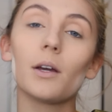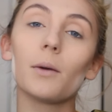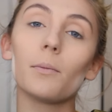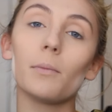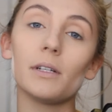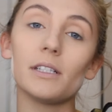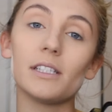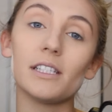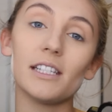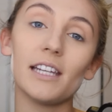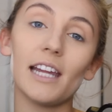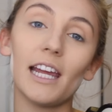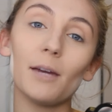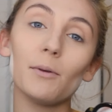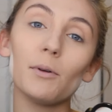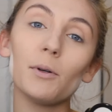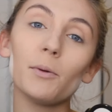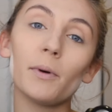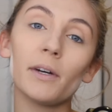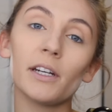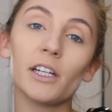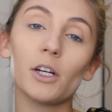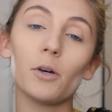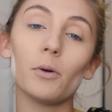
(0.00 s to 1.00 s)
but today we
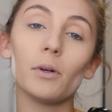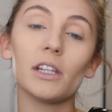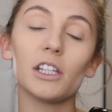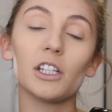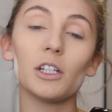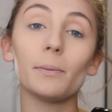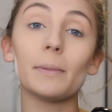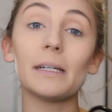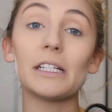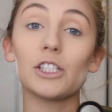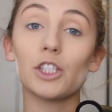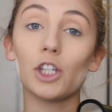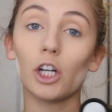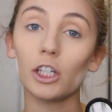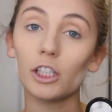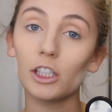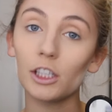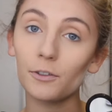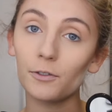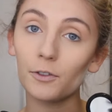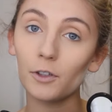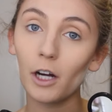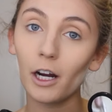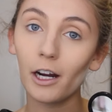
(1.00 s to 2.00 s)
want to go a little bit darker
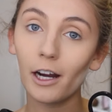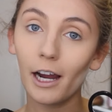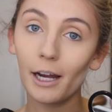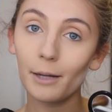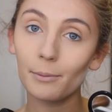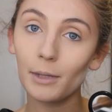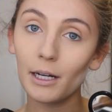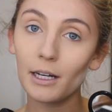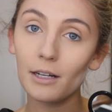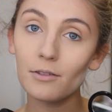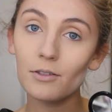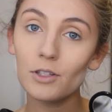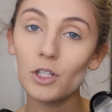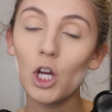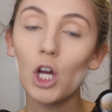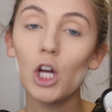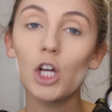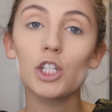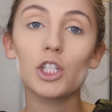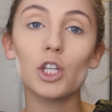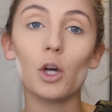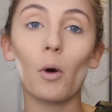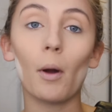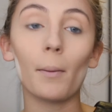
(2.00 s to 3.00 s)
for our eyebrows.
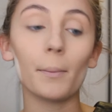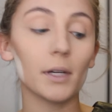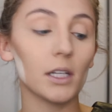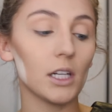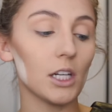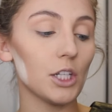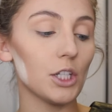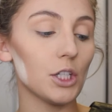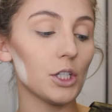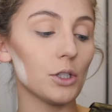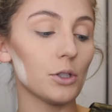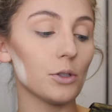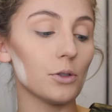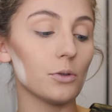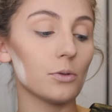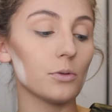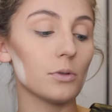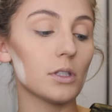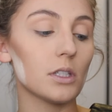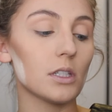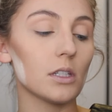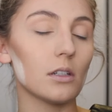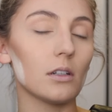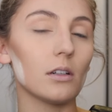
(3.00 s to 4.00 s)
So I'm going to
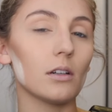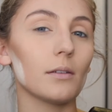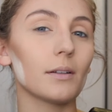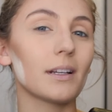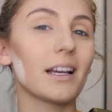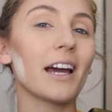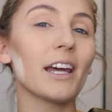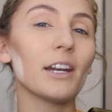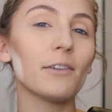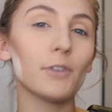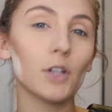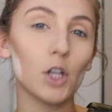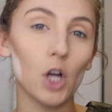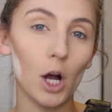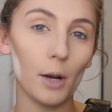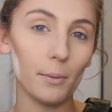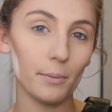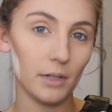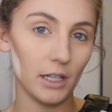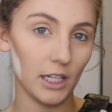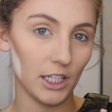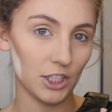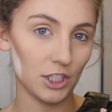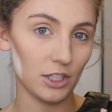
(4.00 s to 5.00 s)
use kind of a
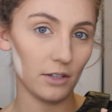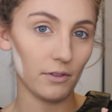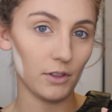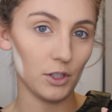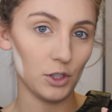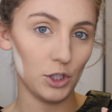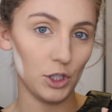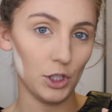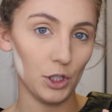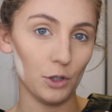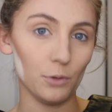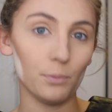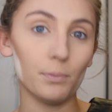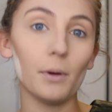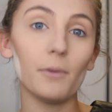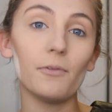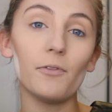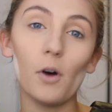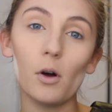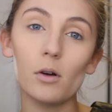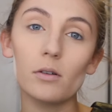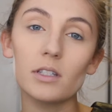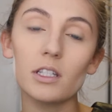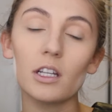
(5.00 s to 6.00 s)
combination of the two, but
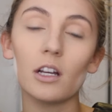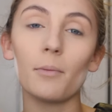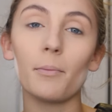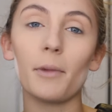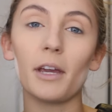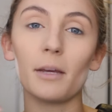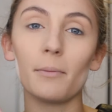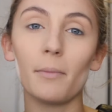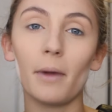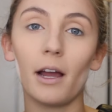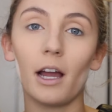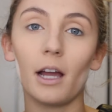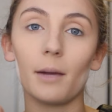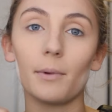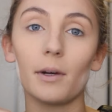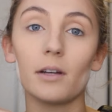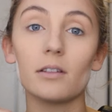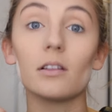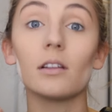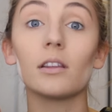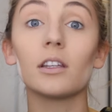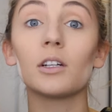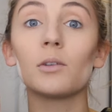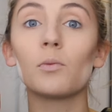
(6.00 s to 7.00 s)
focusing on making my
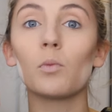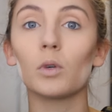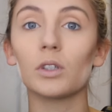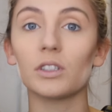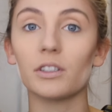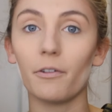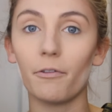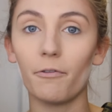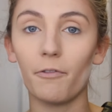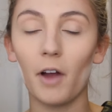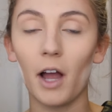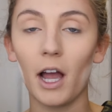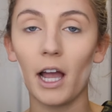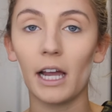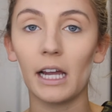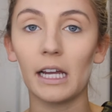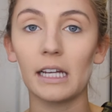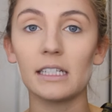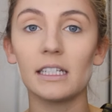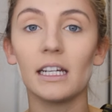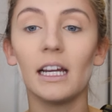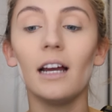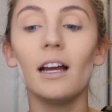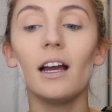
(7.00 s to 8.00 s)
eyebrows a little more
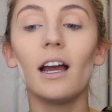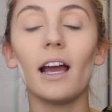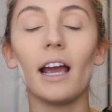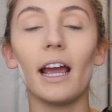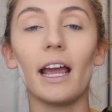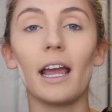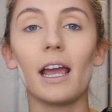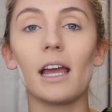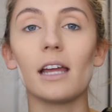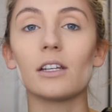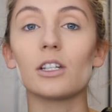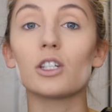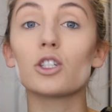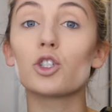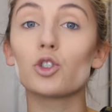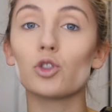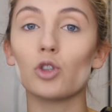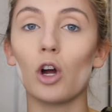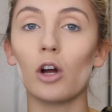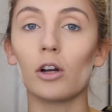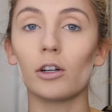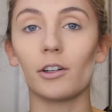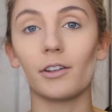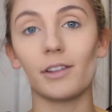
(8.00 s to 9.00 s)
defined and
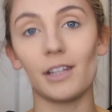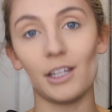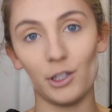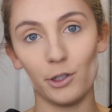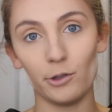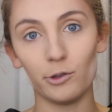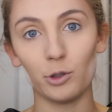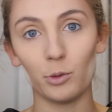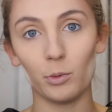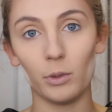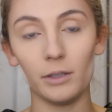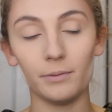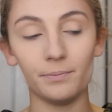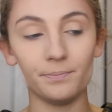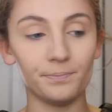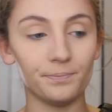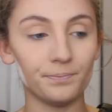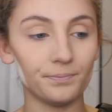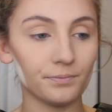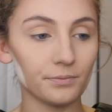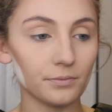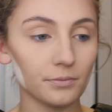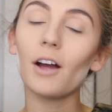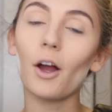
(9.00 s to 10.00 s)
stronger than usual.
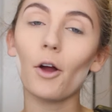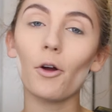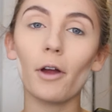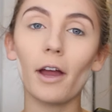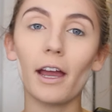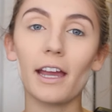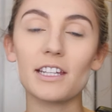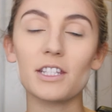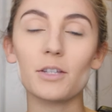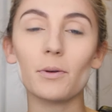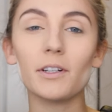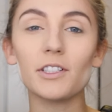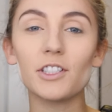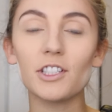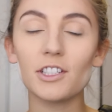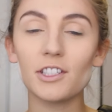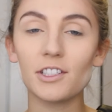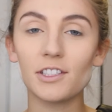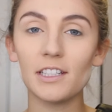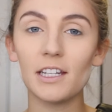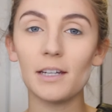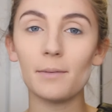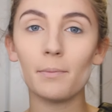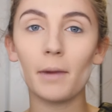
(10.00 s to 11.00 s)
Okay, so I
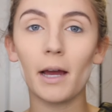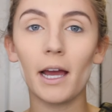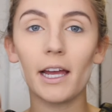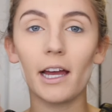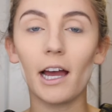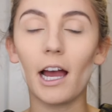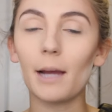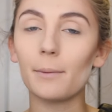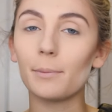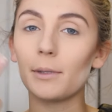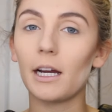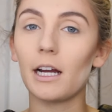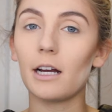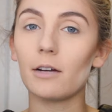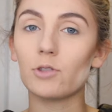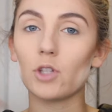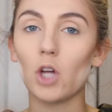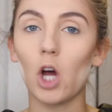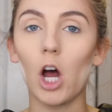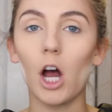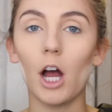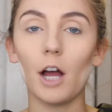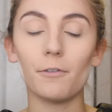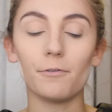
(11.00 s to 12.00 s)
just did my eyebrows
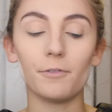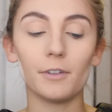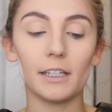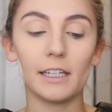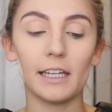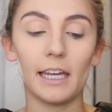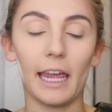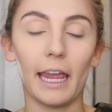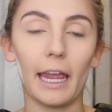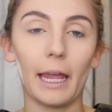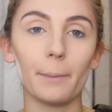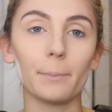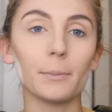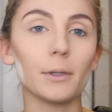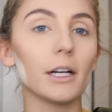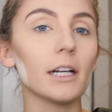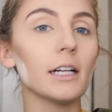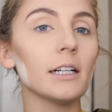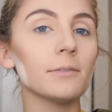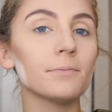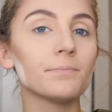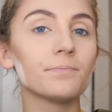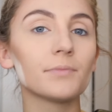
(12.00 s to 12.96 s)
off camera.